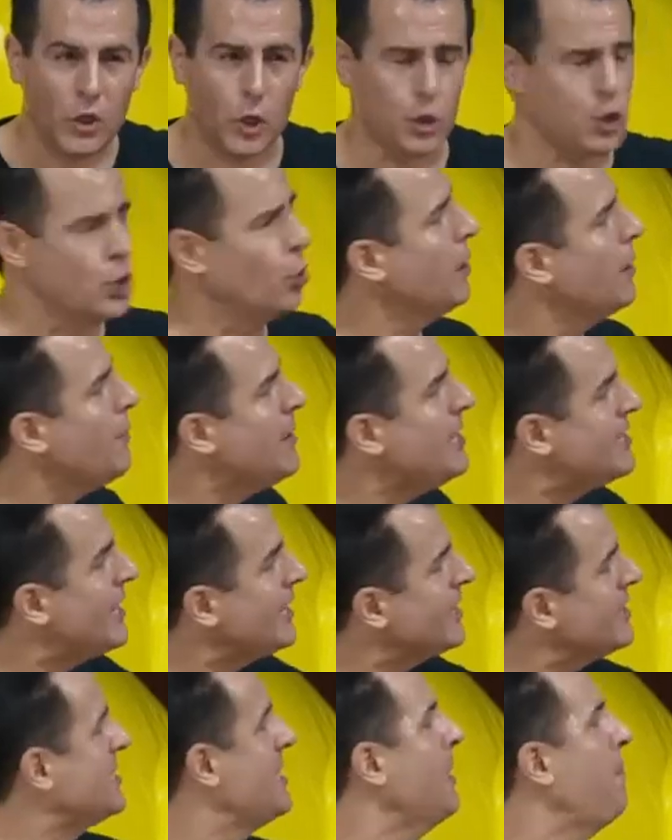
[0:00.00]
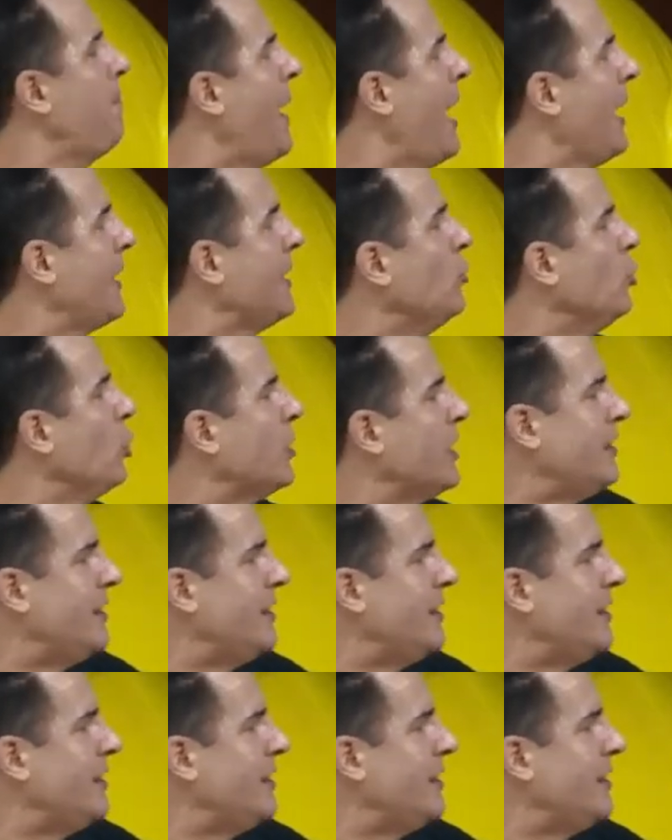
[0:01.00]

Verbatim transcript: So let me take a step back and look